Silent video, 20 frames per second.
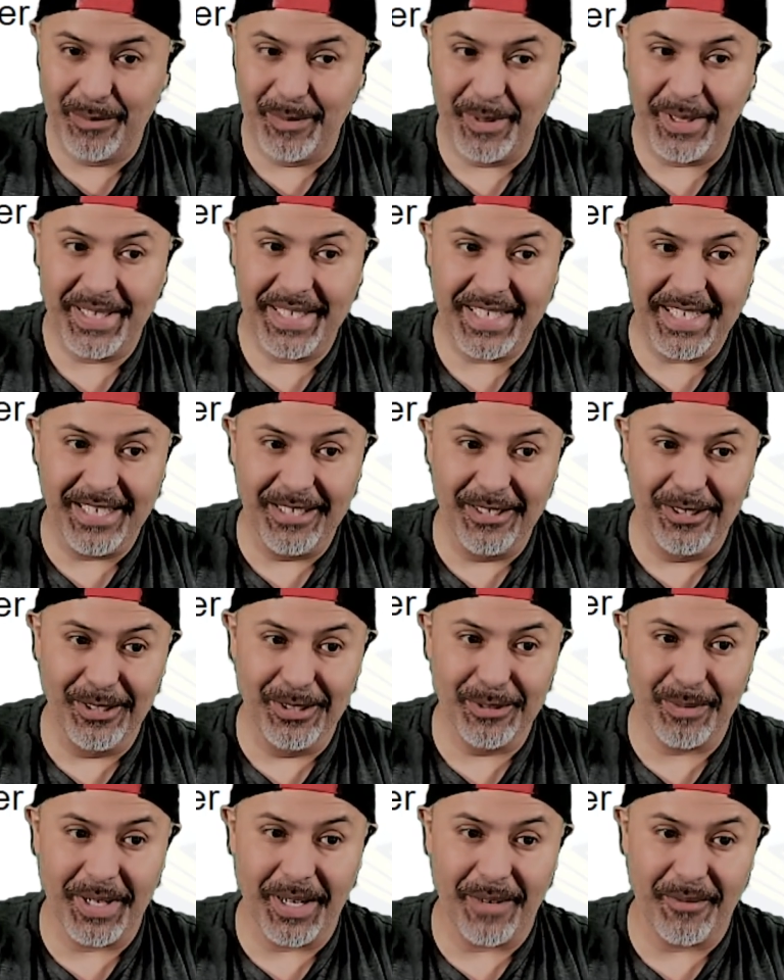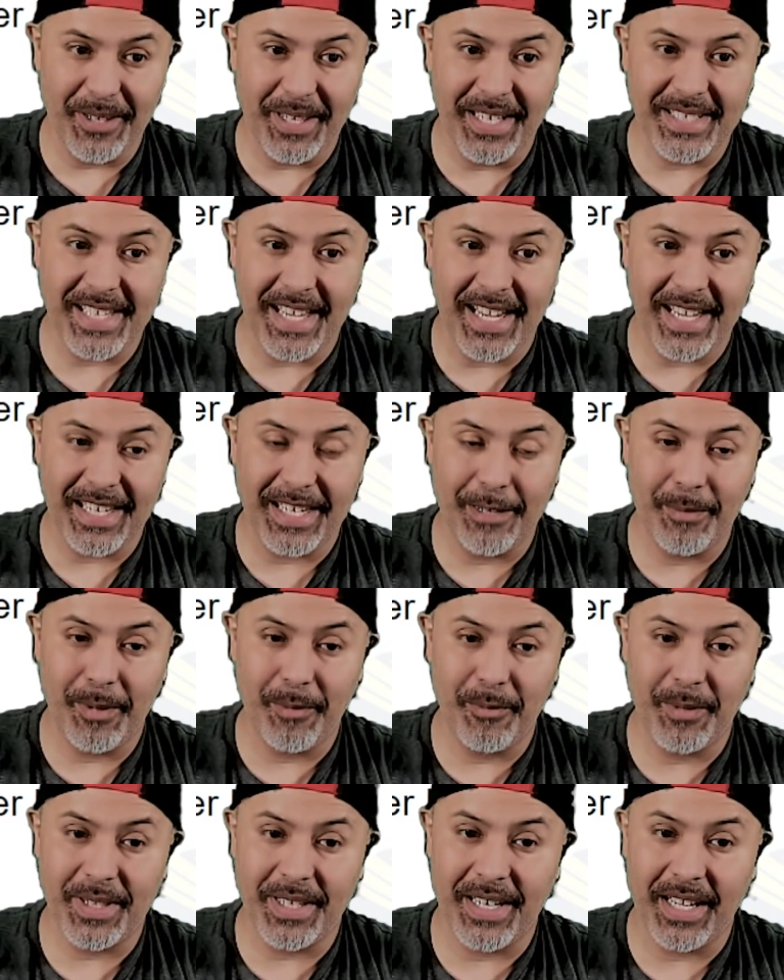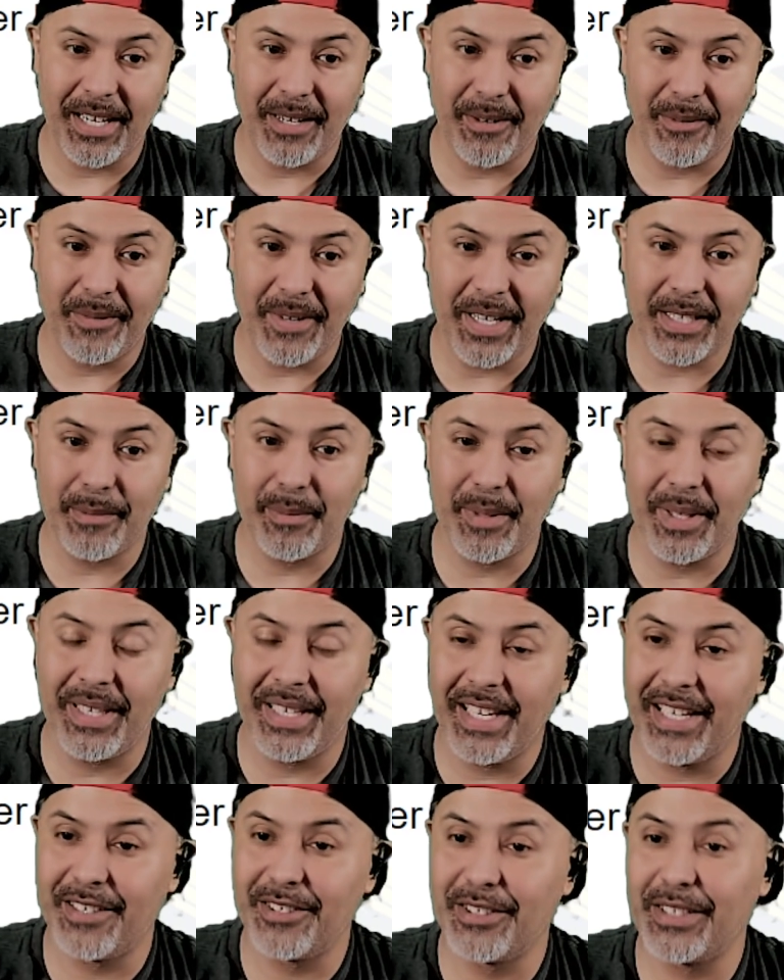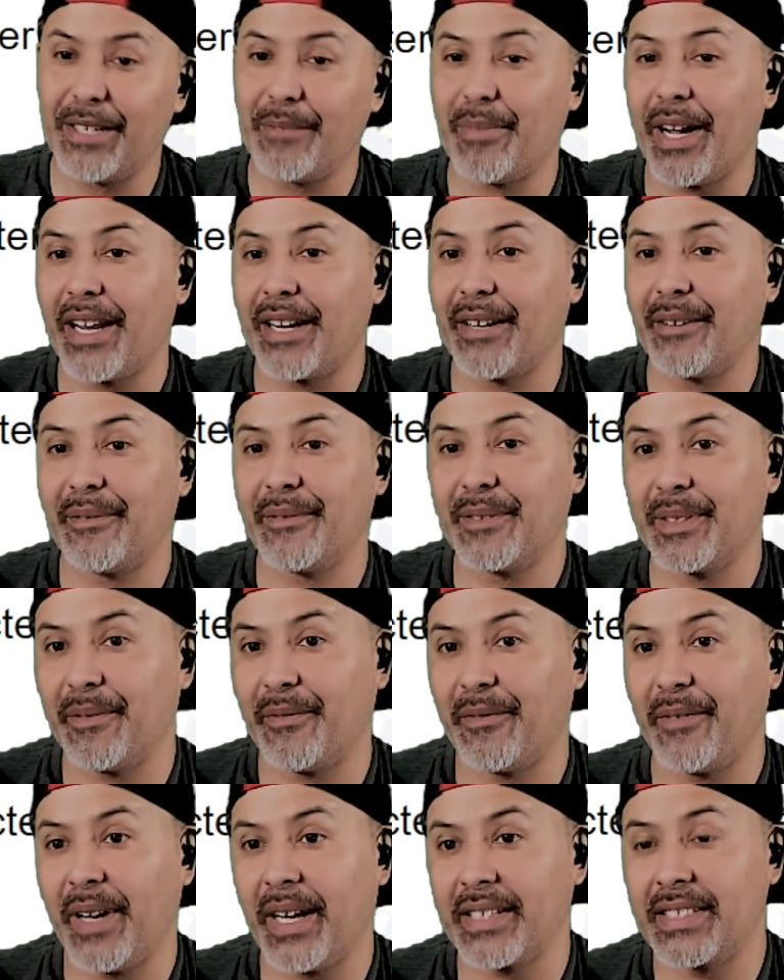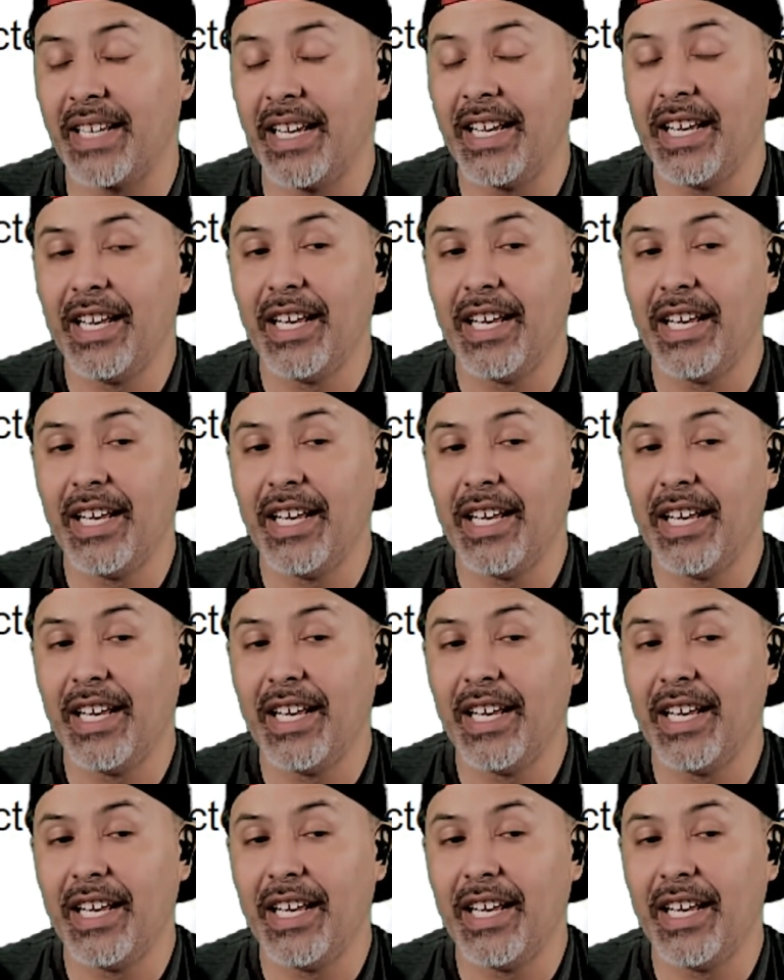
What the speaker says: heals whenever they attack an enemy with a negative effect, ability, energy, and positive effects.